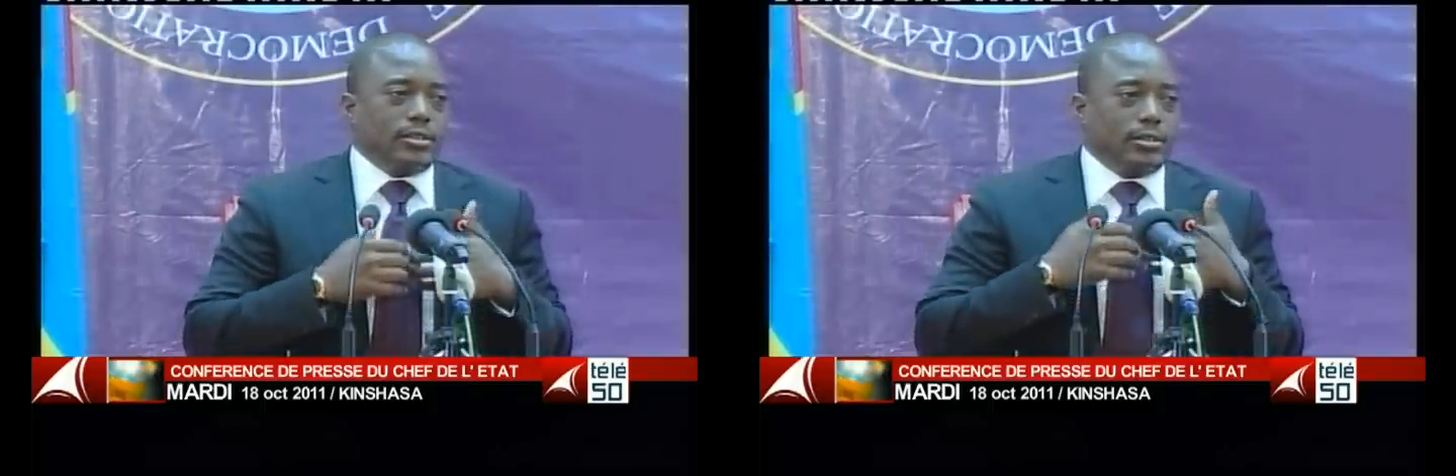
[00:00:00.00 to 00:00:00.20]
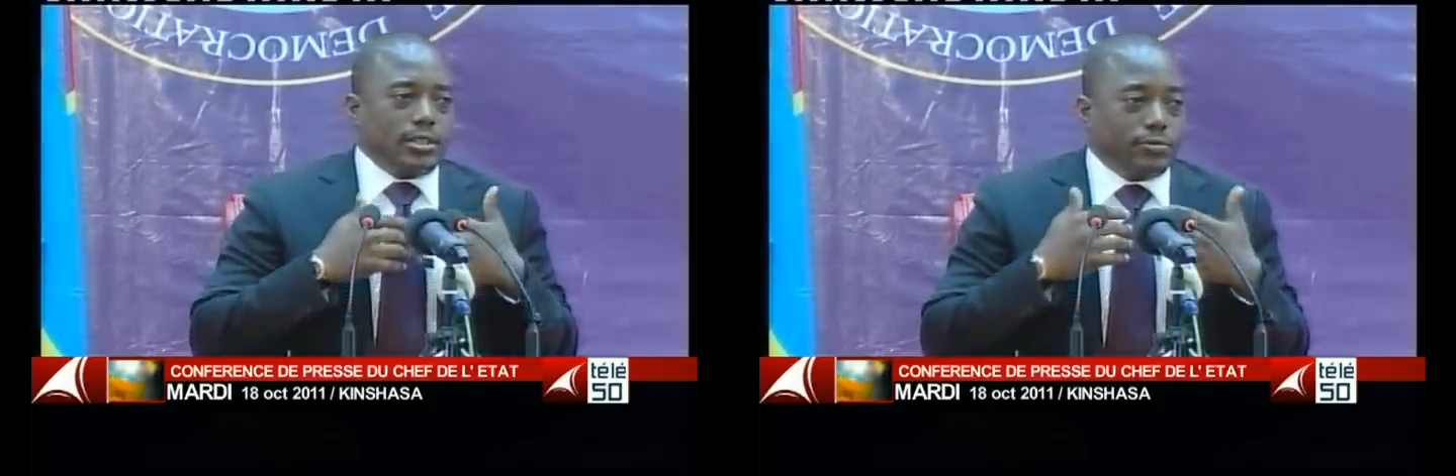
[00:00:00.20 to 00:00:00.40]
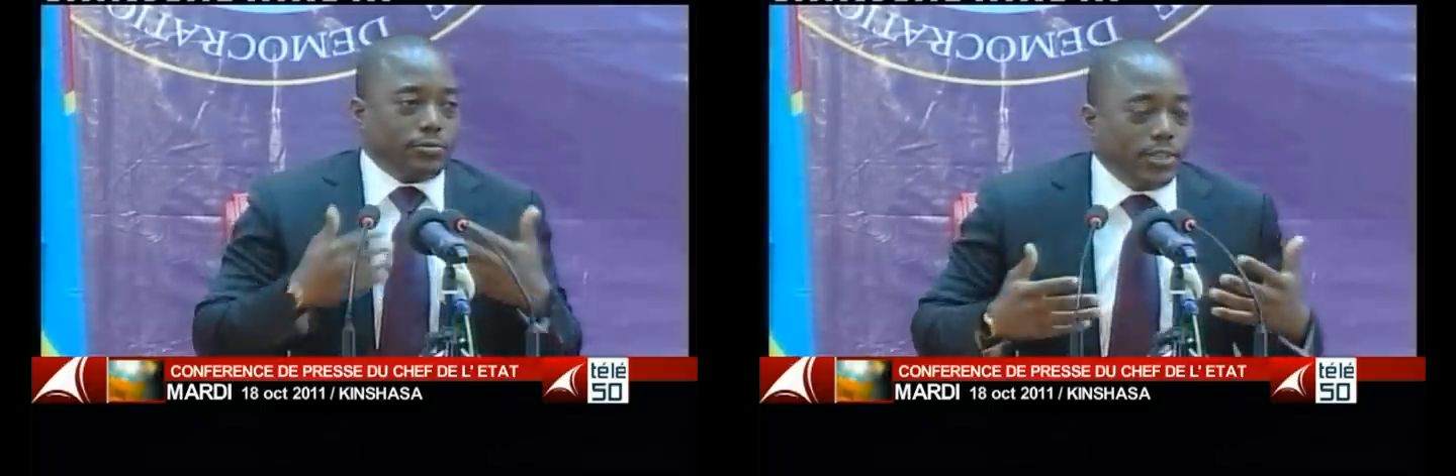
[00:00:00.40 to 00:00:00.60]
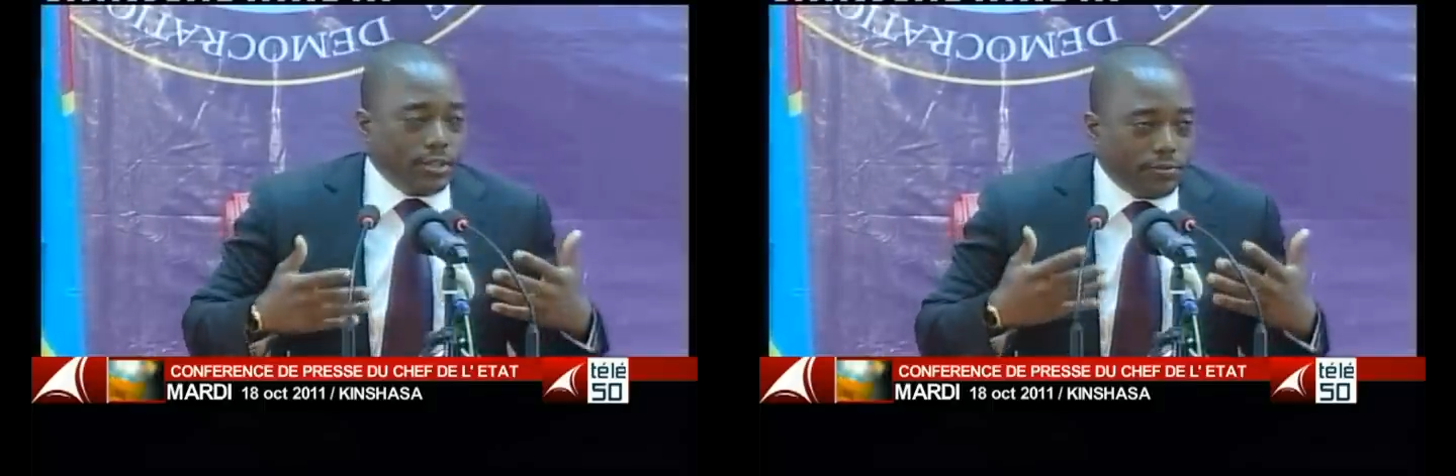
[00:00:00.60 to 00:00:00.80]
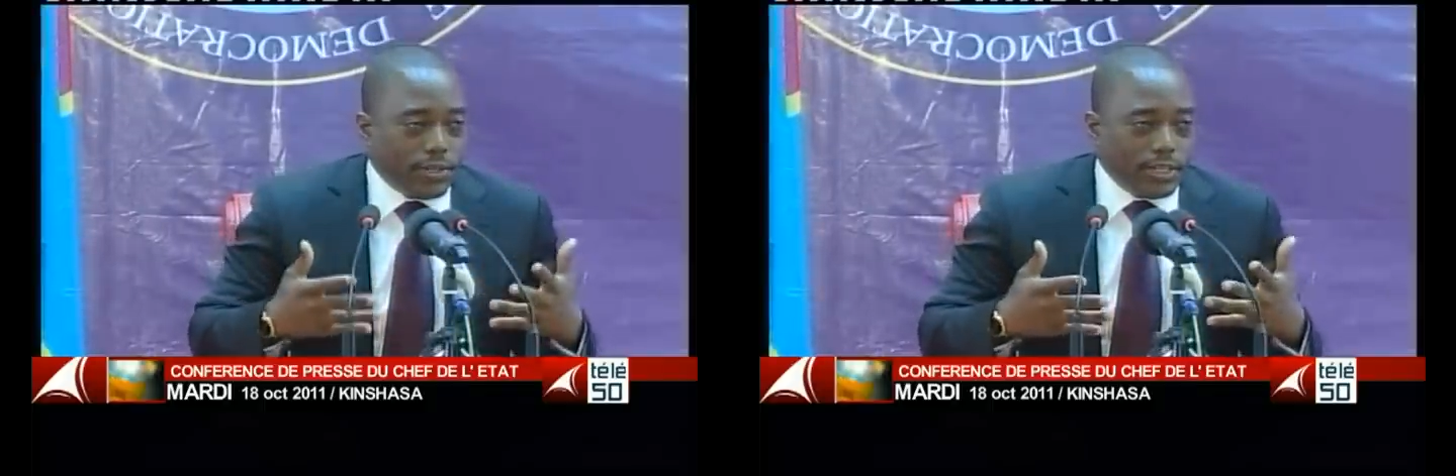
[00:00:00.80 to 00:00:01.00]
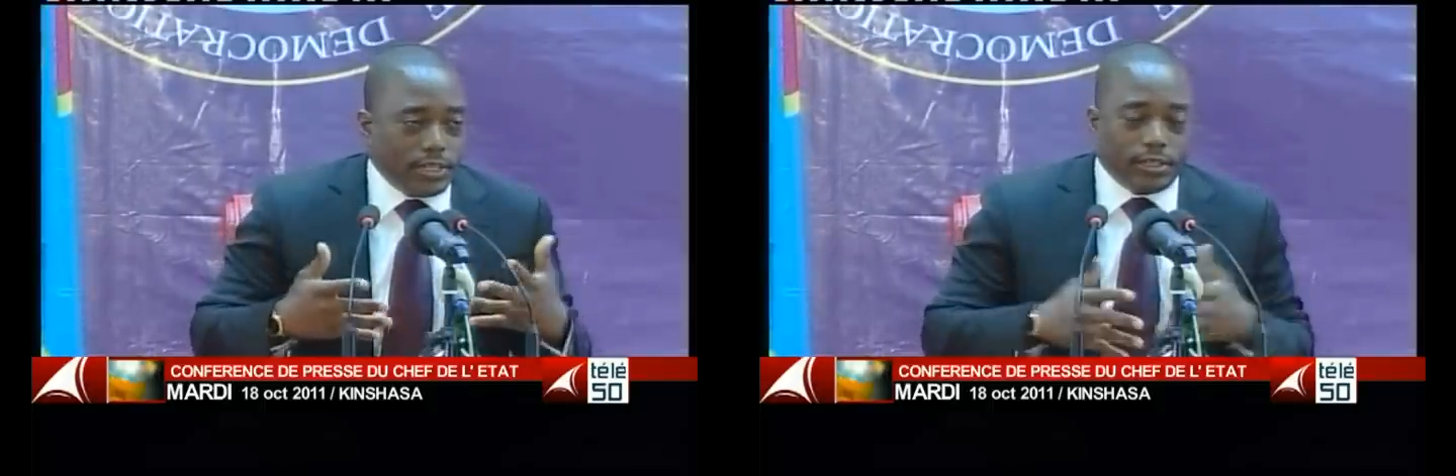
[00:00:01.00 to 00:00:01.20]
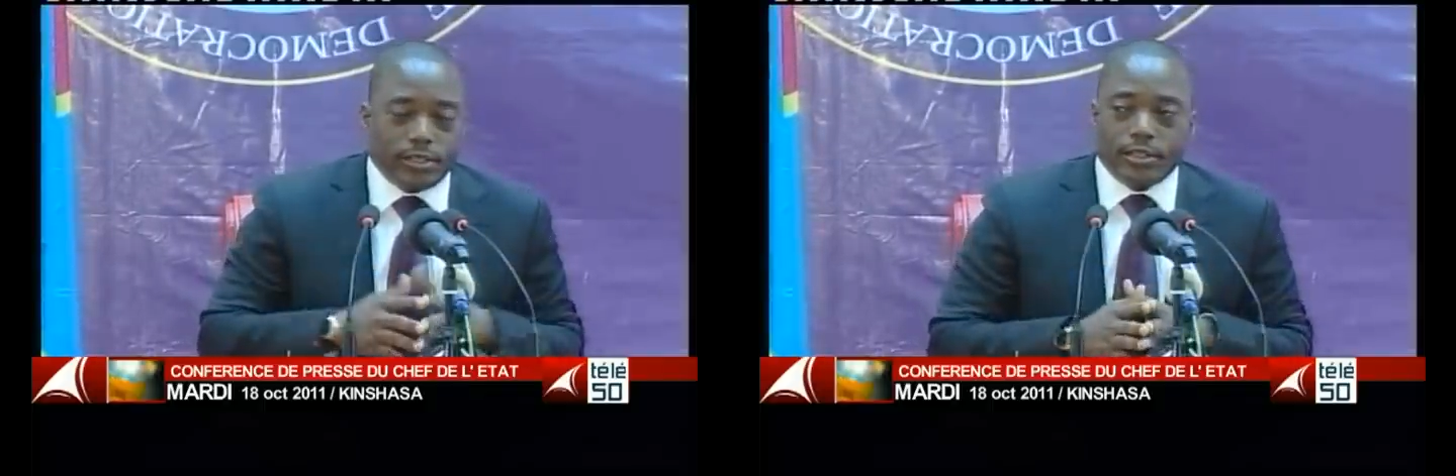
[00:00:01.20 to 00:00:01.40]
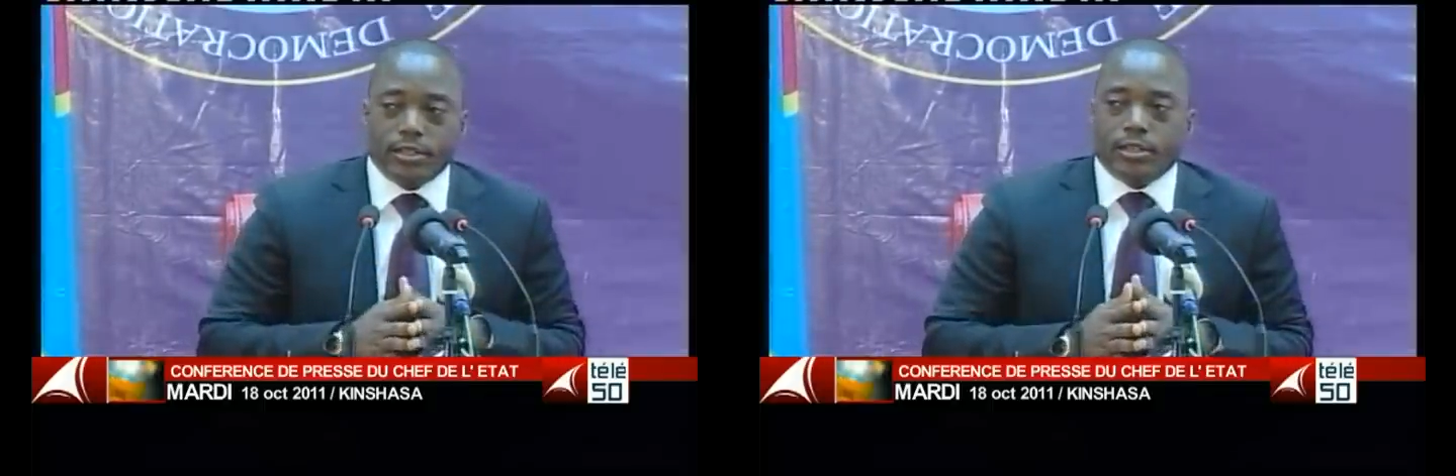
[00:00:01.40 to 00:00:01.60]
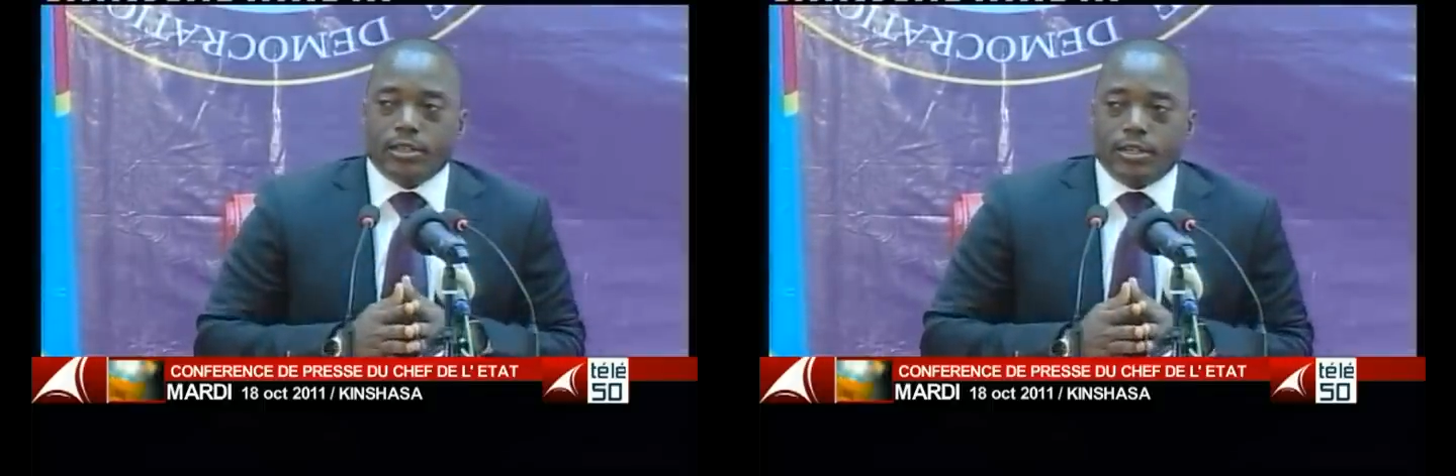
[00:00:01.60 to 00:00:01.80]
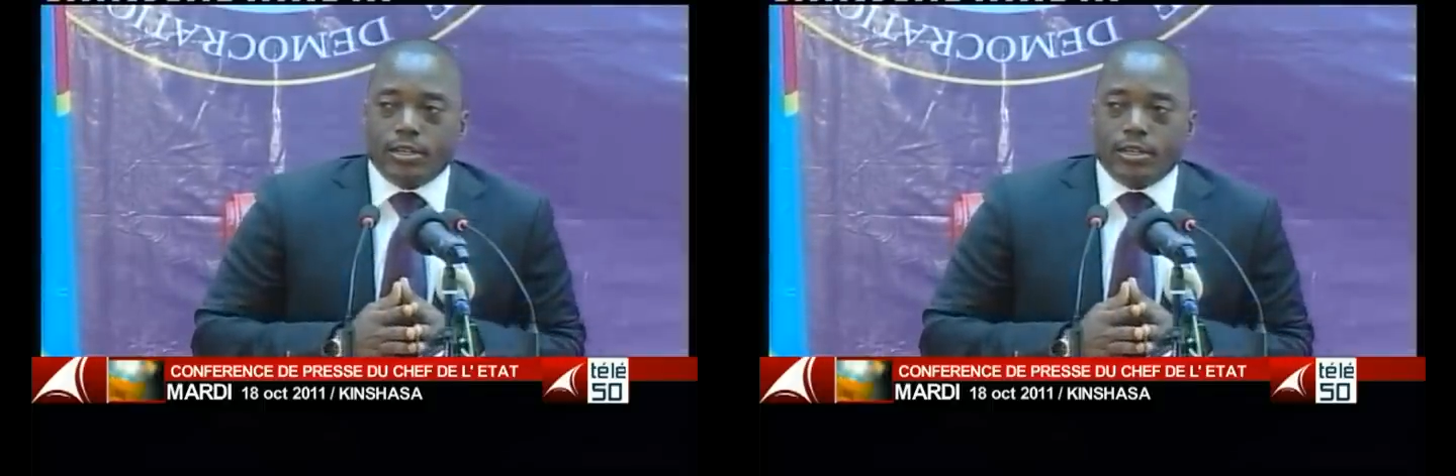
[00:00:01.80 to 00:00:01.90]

and that they are free, fair,